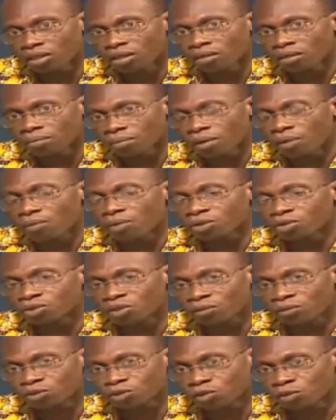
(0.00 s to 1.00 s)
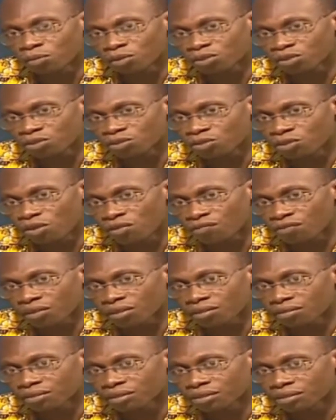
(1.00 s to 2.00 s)
but we also have so much to offer,
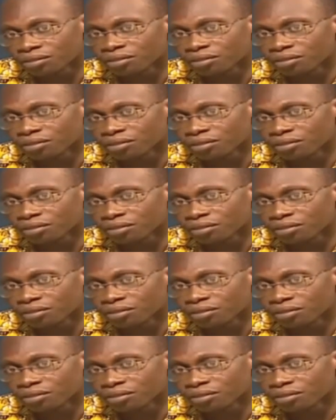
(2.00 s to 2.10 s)
and